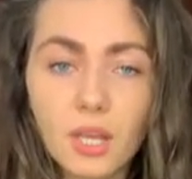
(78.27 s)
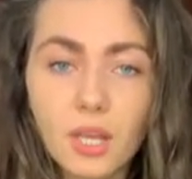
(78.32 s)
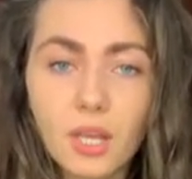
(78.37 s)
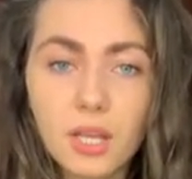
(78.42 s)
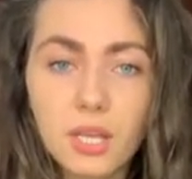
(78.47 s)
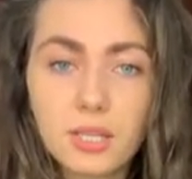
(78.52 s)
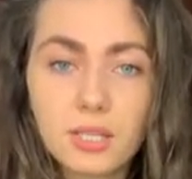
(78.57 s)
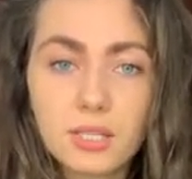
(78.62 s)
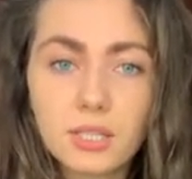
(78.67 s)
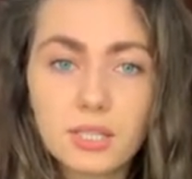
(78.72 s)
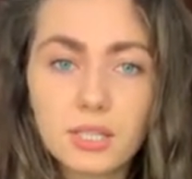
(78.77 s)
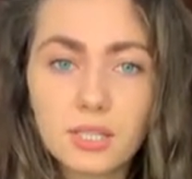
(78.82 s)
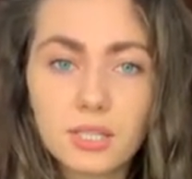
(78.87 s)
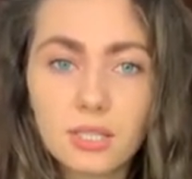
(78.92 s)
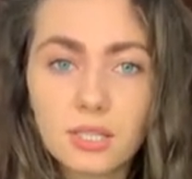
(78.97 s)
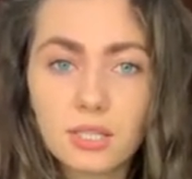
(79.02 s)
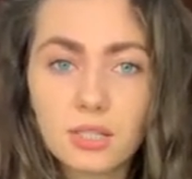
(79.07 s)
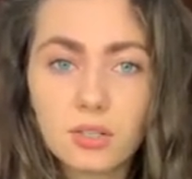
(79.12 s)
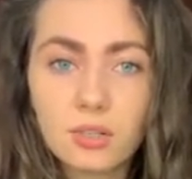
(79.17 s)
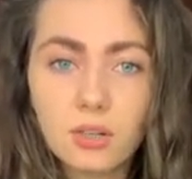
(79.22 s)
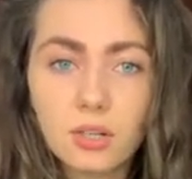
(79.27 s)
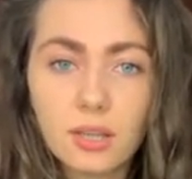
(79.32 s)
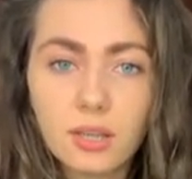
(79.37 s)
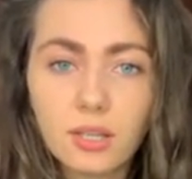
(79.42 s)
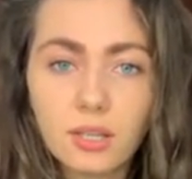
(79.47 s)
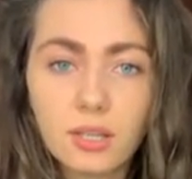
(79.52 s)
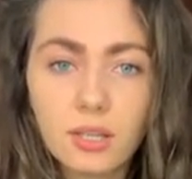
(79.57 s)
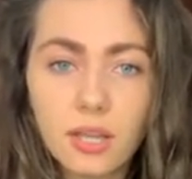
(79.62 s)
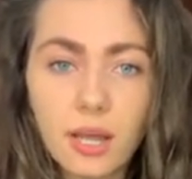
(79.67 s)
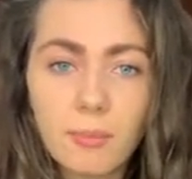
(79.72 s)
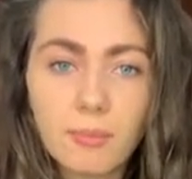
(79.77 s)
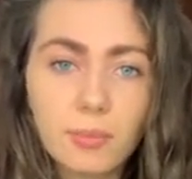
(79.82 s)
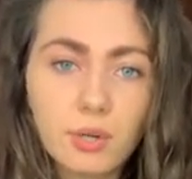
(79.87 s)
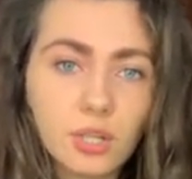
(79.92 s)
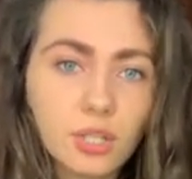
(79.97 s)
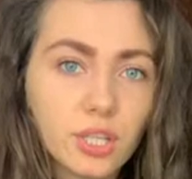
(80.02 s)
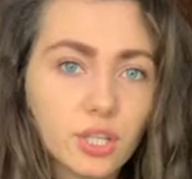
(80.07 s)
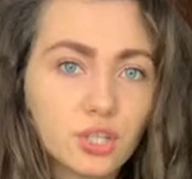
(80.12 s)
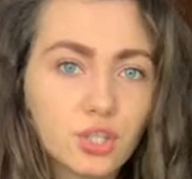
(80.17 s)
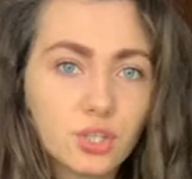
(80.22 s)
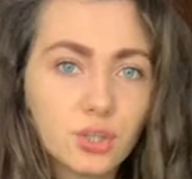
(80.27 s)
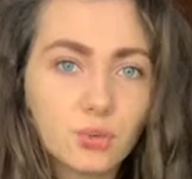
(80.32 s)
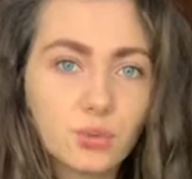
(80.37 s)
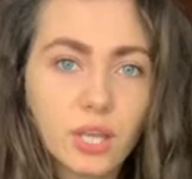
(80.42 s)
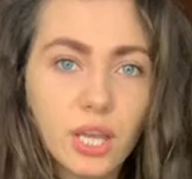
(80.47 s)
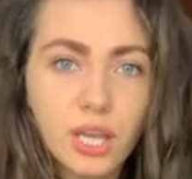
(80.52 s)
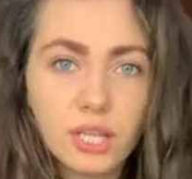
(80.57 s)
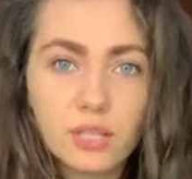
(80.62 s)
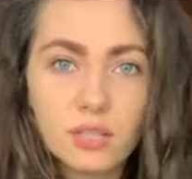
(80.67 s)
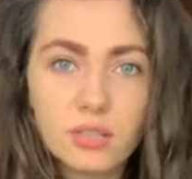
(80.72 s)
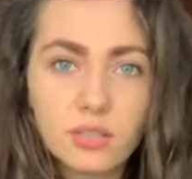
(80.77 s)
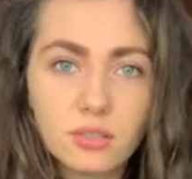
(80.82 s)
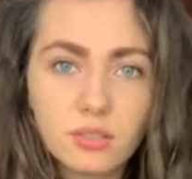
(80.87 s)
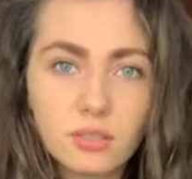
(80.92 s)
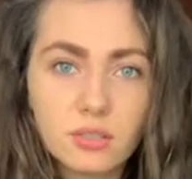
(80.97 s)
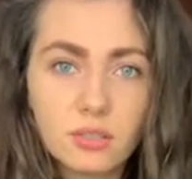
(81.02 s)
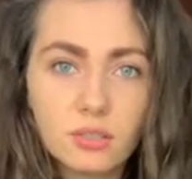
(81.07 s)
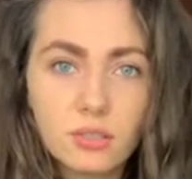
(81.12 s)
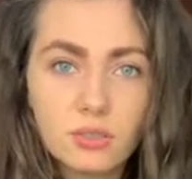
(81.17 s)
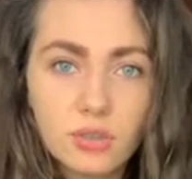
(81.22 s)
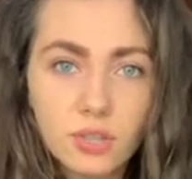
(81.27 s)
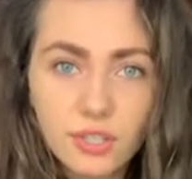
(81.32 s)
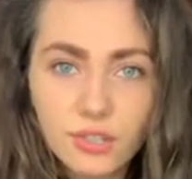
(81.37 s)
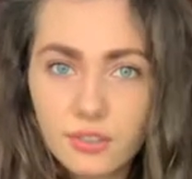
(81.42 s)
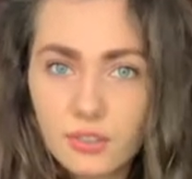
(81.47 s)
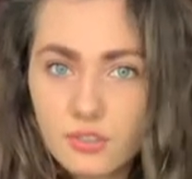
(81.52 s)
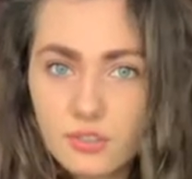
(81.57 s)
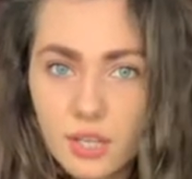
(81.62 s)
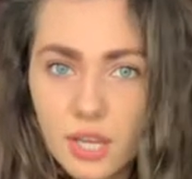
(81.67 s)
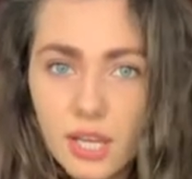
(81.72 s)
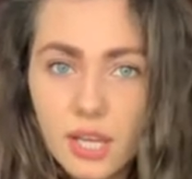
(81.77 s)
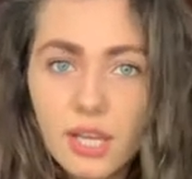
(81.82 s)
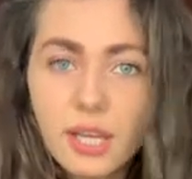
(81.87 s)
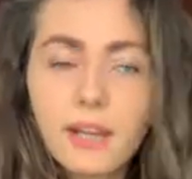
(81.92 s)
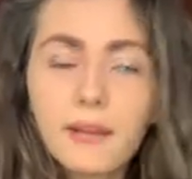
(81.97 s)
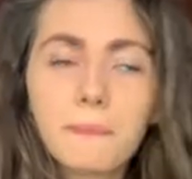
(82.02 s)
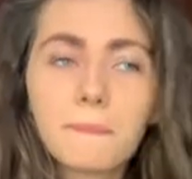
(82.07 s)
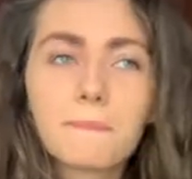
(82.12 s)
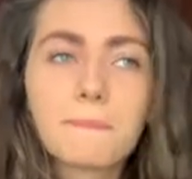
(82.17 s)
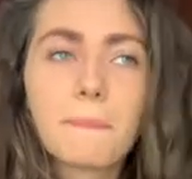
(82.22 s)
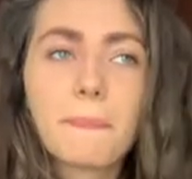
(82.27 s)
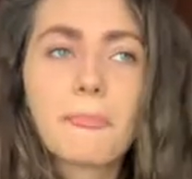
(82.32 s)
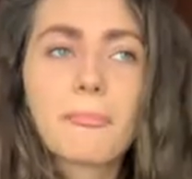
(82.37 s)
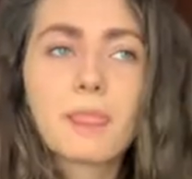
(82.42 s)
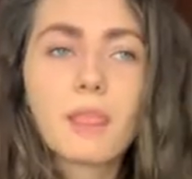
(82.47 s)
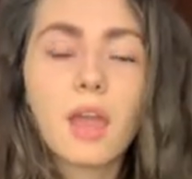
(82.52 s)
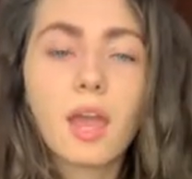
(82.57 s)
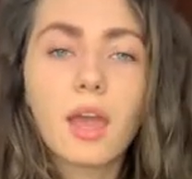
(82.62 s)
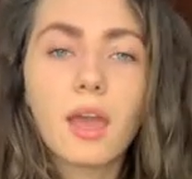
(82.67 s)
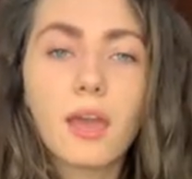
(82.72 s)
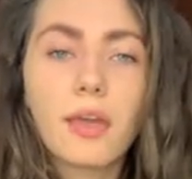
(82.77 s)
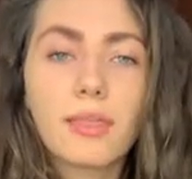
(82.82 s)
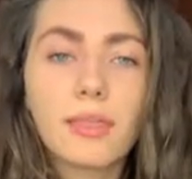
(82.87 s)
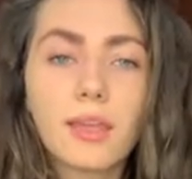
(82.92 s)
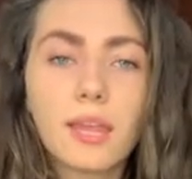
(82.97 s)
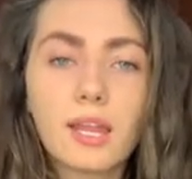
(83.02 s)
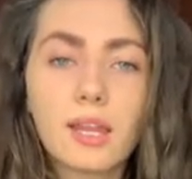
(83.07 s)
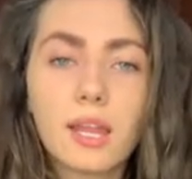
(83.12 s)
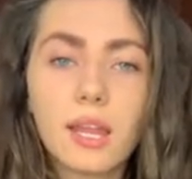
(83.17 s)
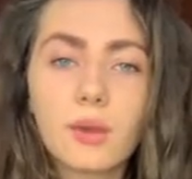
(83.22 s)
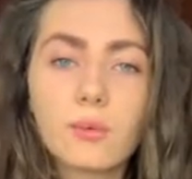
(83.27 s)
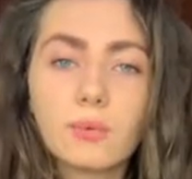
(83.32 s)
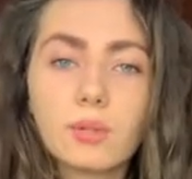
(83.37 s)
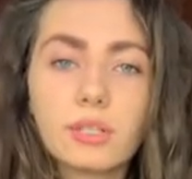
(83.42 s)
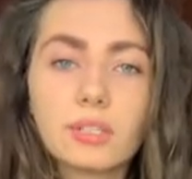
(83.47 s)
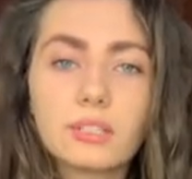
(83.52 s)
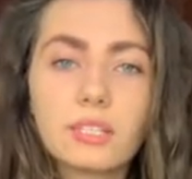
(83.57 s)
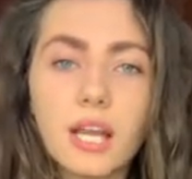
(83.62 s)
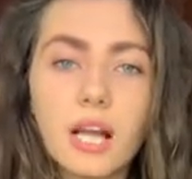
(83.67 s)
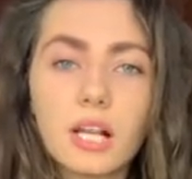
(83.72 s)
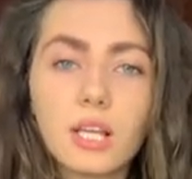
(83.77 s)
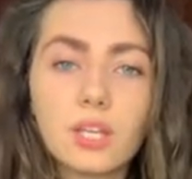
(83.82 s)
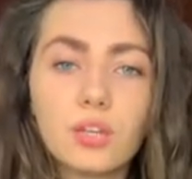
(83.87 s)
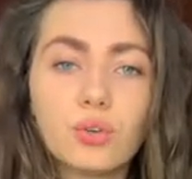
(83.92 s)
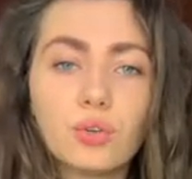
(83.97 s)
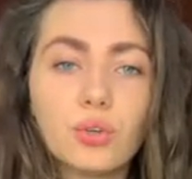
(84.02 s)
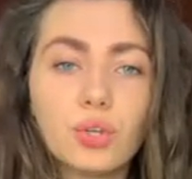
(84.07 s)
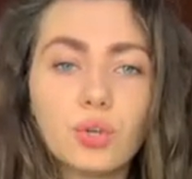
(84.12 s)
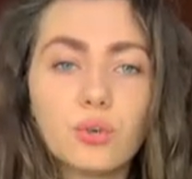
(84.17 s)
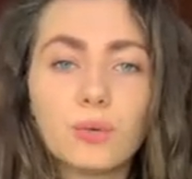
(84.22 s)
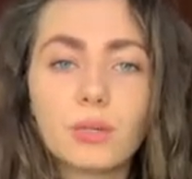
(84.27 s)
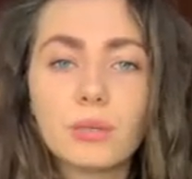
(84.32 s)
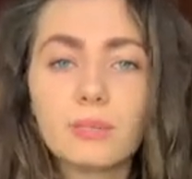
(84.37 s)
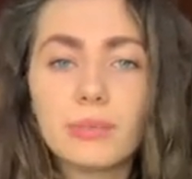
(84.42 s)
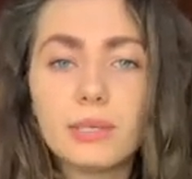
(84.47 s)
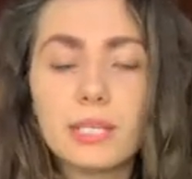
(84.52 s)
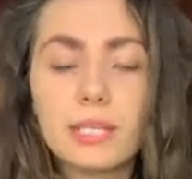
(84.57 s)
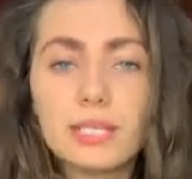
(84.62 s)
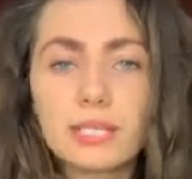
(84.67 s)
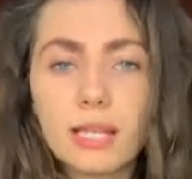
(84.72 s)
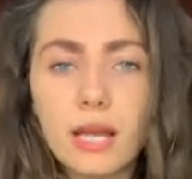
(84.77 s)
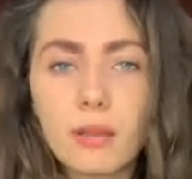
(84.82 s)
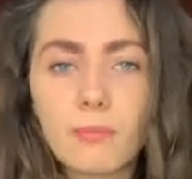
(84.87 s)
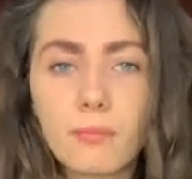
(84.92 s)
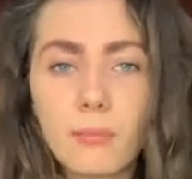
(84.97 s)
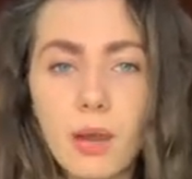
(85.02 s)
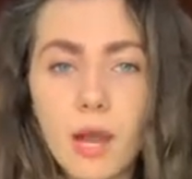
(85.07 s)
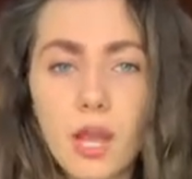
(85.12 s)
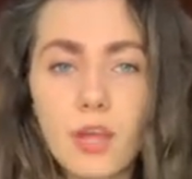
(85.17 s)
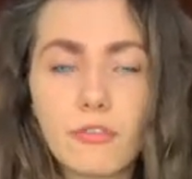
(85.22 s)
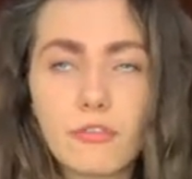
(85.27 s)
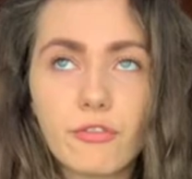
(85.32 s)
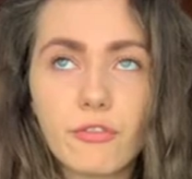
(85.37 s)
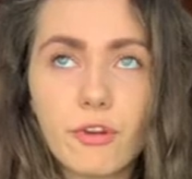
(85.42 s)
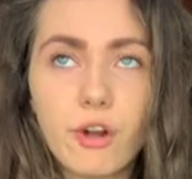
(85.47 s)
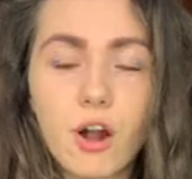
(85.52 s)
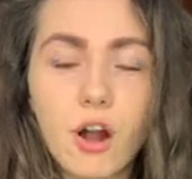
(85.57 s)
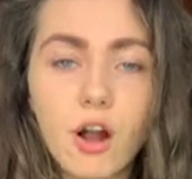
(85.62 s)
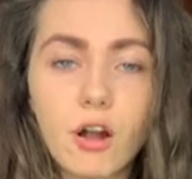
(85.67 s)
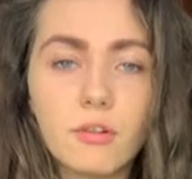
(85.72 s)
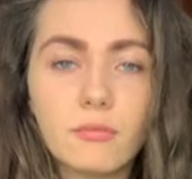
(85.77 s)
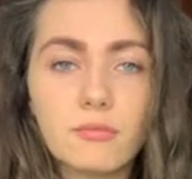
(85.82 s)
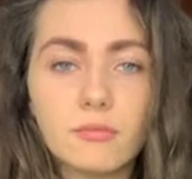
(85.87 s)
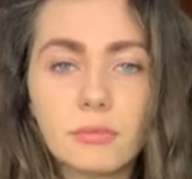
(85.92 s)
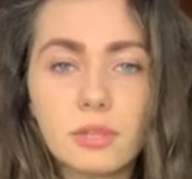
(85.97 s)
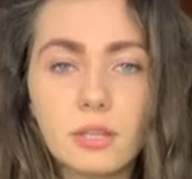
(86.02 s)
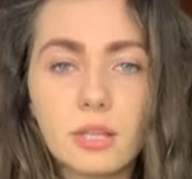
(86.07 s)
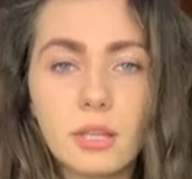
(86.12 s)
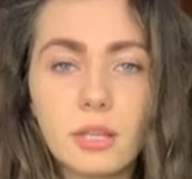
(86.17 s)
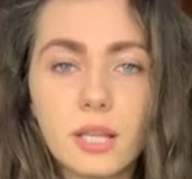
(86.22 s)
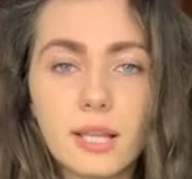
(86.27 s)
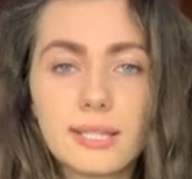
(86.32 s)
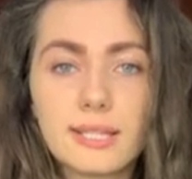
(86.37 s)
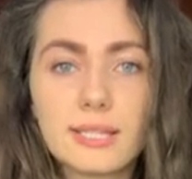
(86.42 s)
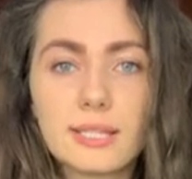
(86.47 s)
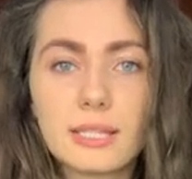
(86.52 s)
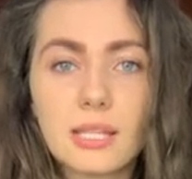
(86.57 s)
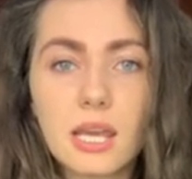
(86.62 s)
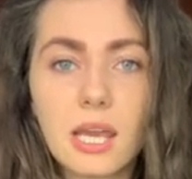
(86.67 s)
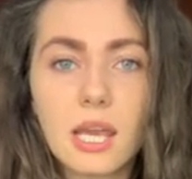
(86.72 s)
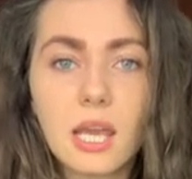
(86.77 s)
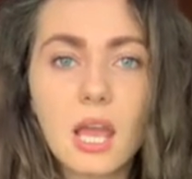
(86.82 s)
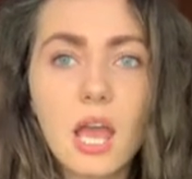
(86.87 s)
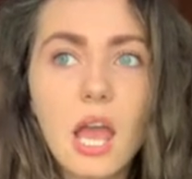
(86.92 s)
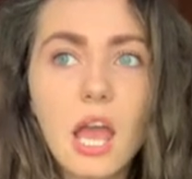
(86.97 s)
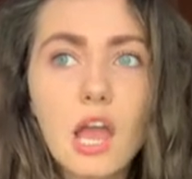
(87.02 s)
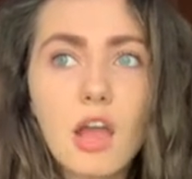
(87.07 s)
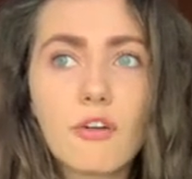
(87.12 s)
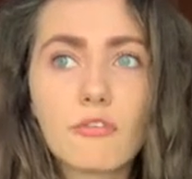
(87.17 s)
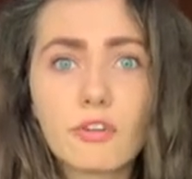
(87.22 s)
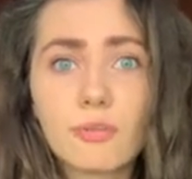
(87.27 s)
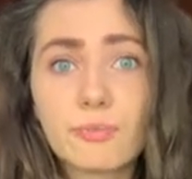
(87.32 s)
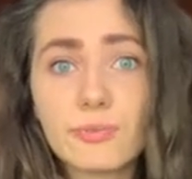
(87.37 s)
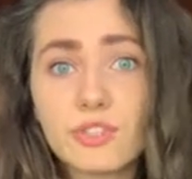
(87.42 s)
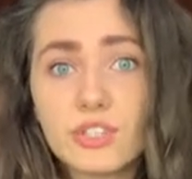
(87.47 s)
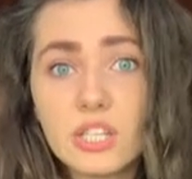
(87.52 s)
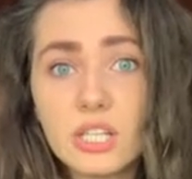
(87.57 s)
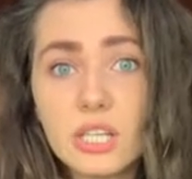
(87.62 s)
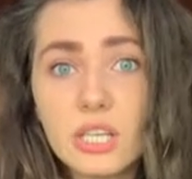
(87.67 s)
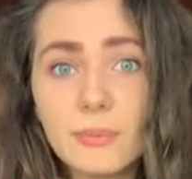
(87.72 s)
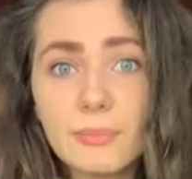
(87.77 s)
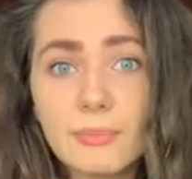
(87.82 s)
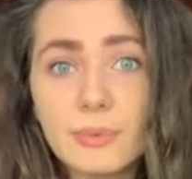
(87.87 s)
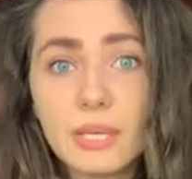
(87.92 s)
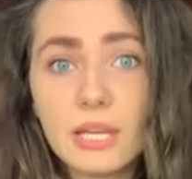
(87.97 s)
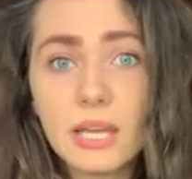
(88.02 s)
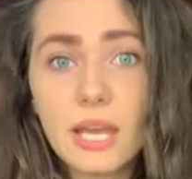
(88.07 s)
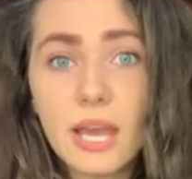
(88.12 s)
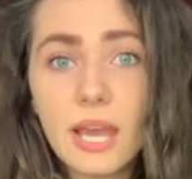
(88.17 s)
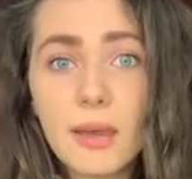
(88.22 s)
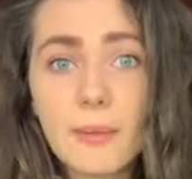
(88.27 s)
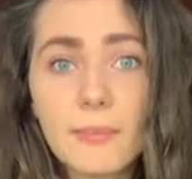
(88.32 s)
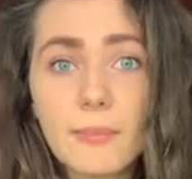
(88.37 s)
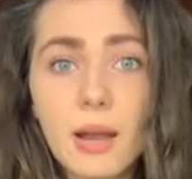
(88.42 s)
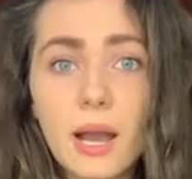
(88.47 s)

It's a number that you get during the training, and then they will tell you you will be standby from, let's say, from 3 p.m.